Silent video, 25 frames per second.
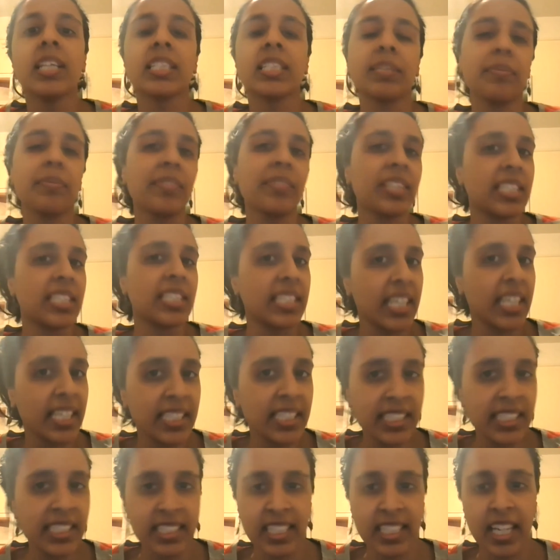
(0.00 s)
some of the day
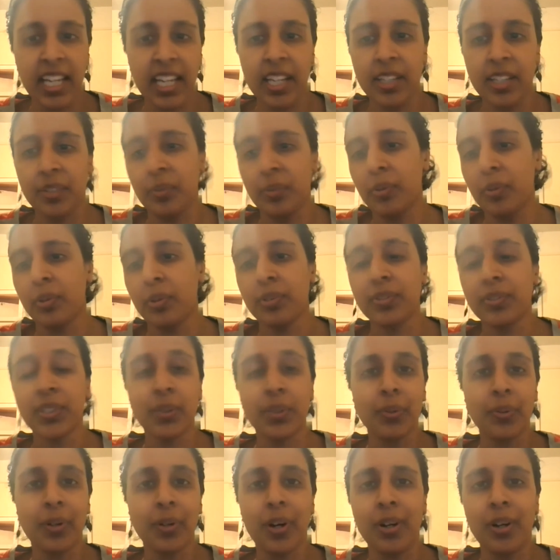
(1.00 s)
to day or
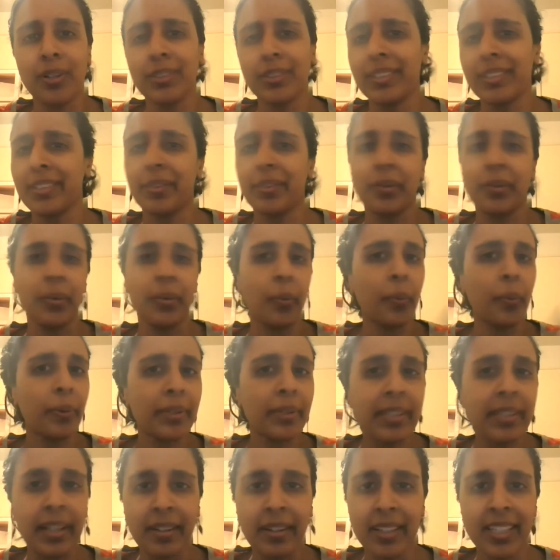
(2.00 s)
so called
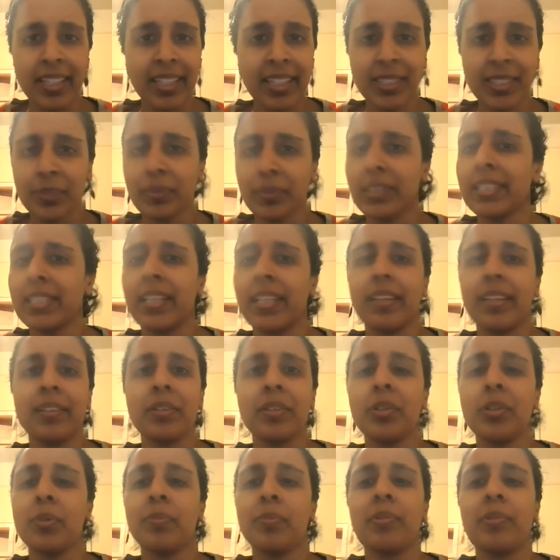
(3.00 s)
ordinary, as we say in the
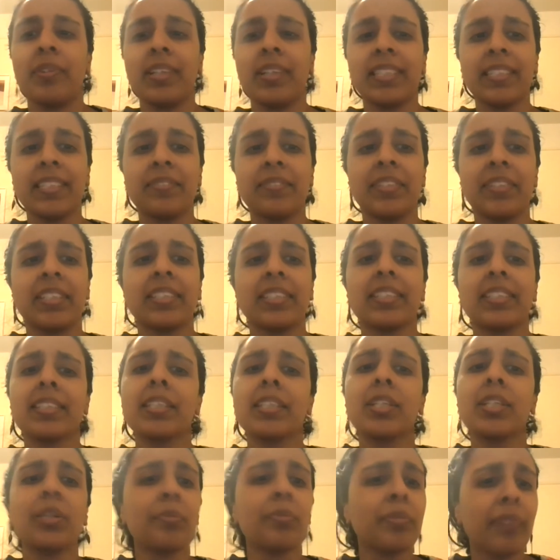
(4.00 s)
human rights field,
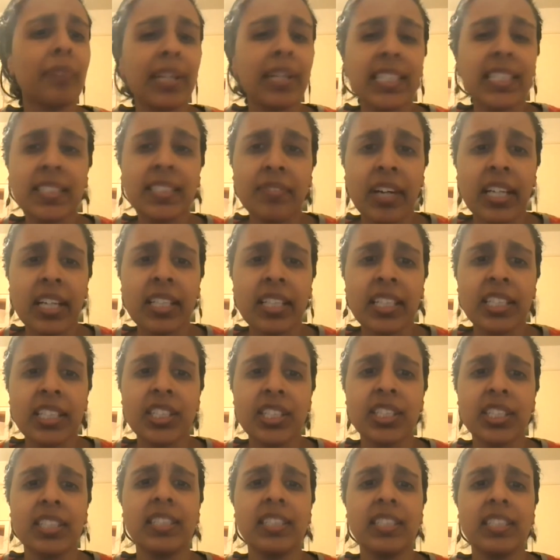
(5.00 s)
human rights
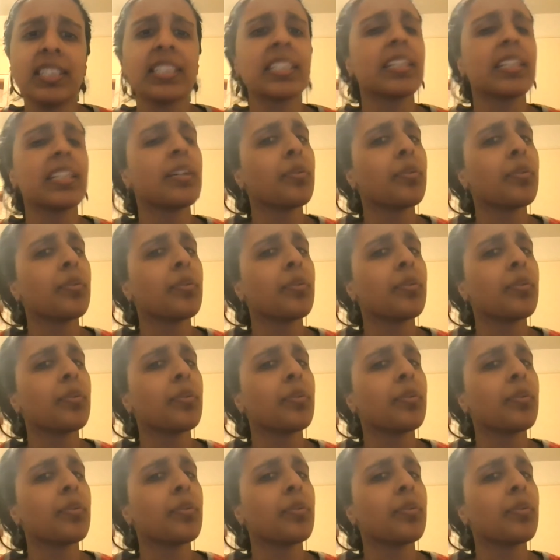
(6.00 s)
violations,